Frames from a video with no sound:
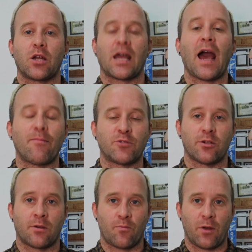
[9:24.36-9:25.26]

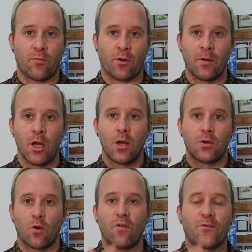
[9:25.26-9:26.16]
captures people.
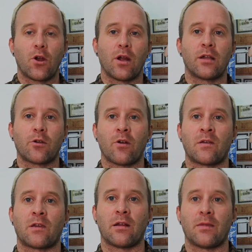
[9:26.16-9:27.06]
So if you're
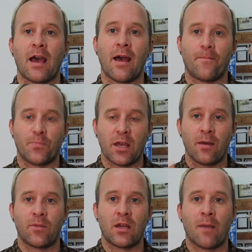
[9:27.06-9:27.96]
interested in that,
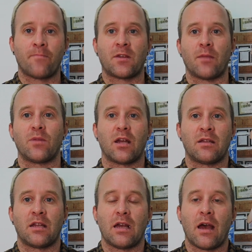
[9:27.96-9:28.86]
hit me up, send me a
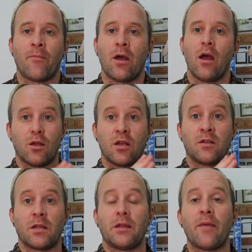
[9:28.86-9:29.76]
DM.
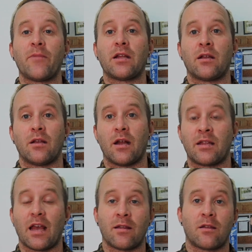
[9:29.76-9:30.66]
Is limited
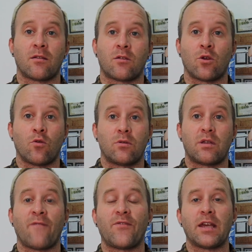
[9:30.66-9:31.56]
attendance, so
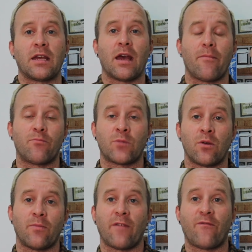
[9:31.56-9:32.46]
definitely get to
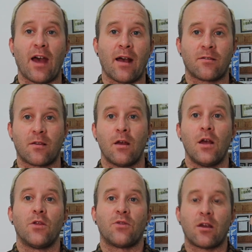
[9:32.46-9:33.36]
me fast.
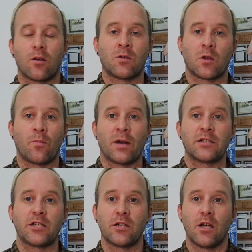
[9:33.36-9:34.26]
Thank you so
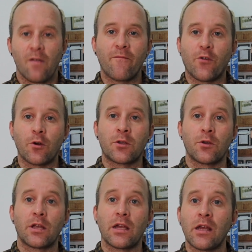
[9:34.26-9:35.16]
much for
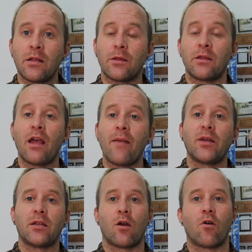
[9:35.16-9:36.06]
tuning in. Let
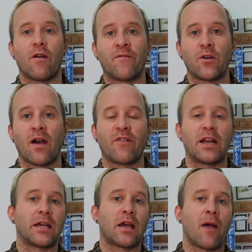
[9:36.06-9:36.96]
me know if you have
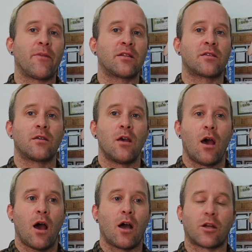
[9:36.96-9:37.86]
any comments,
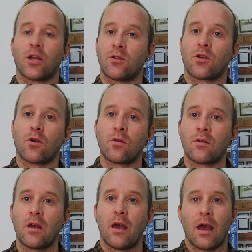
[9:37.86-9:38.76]

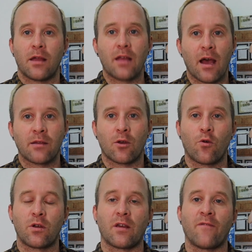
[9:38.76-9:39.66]
concerns, and as
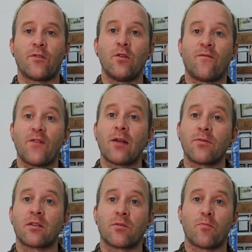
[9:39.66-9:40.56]
always, if you found
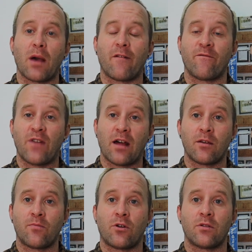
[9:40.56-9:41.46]
this
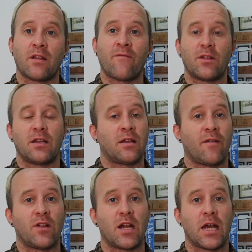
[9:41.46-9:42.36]
valuable, definitely
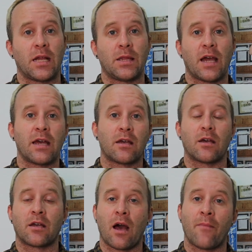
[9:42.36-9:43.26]
give it a like,
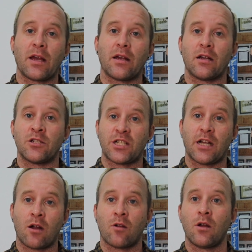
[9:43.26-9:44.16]
a comment, a
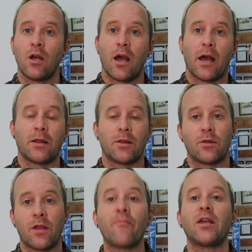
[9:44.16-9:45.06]
share,
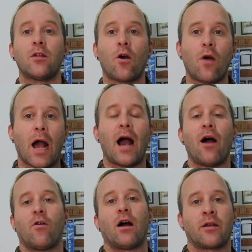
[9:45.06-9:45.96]
and let me know
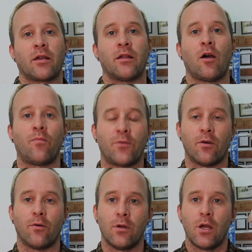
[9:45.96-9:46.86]
how I can help
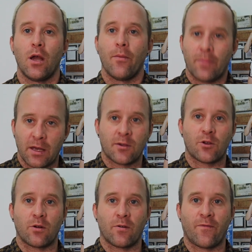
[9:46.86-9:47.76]
you. Make
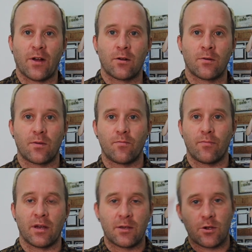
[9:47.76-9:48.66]
stronger fighters,
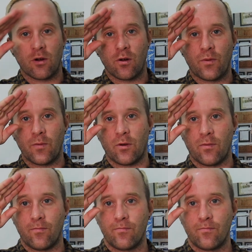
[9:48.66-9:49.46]
make stronger people.